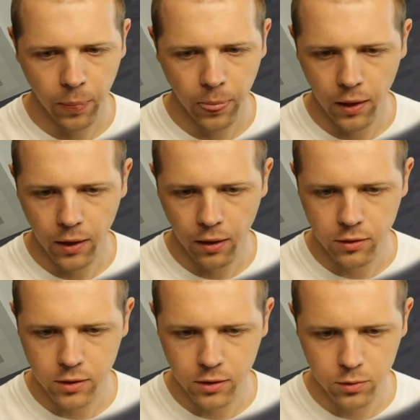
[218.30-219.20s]
And now
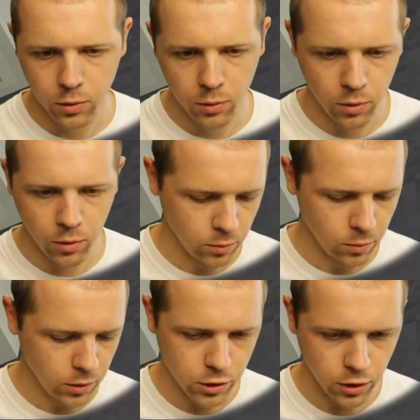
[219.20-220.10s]
6 and 21, we
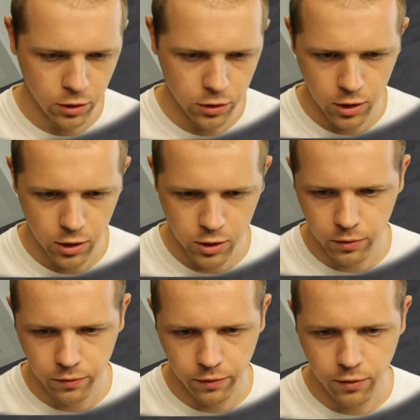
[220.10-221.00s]
could change the XP
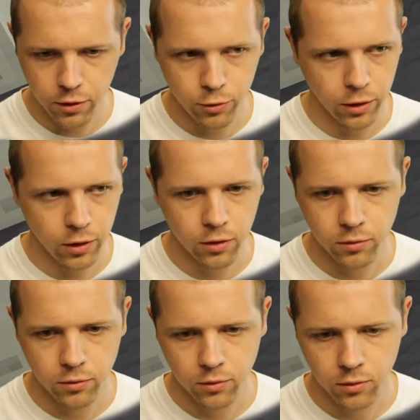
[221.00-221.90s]
to 500.
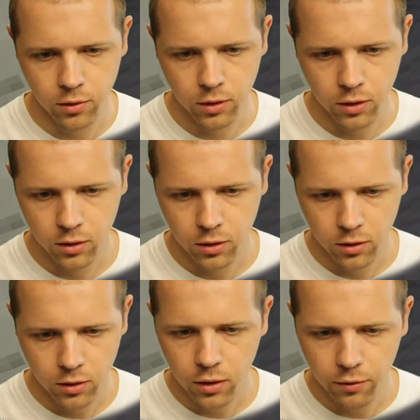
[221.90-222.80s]

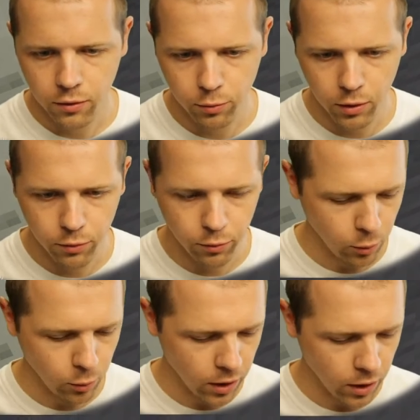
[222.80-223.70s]
If we
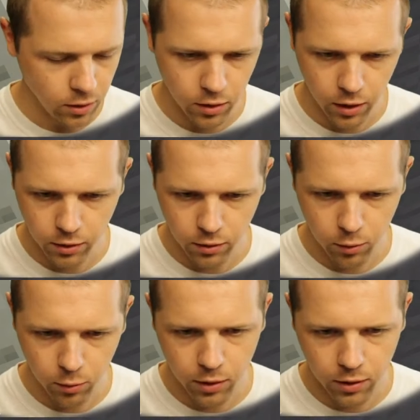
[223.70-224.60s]
wanted, I
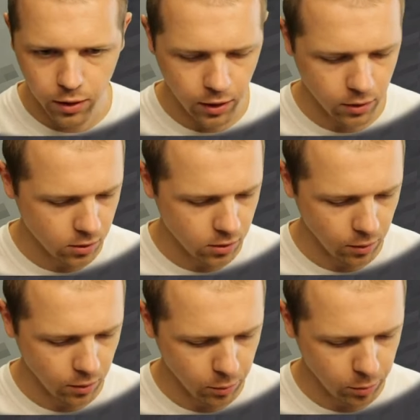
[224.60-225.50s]
don't want that. I'm
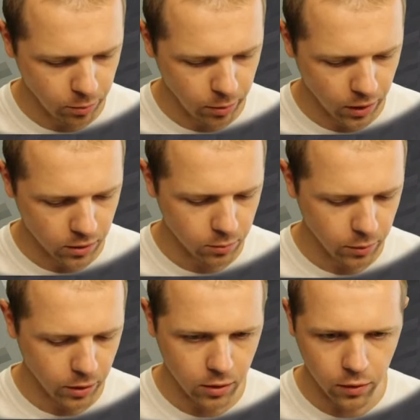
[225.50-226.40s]
going to put it back to
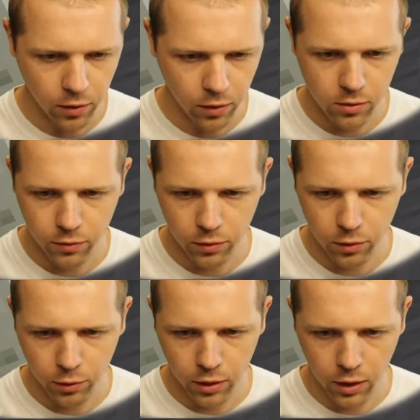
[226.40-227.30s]
my defaults of
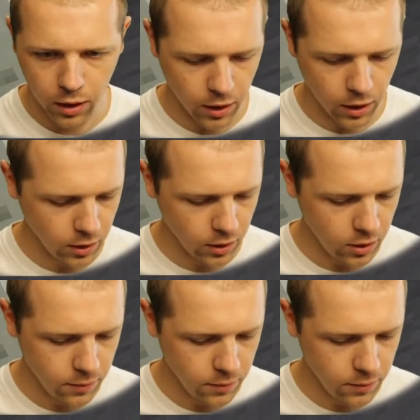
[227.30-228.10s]
30 and 90.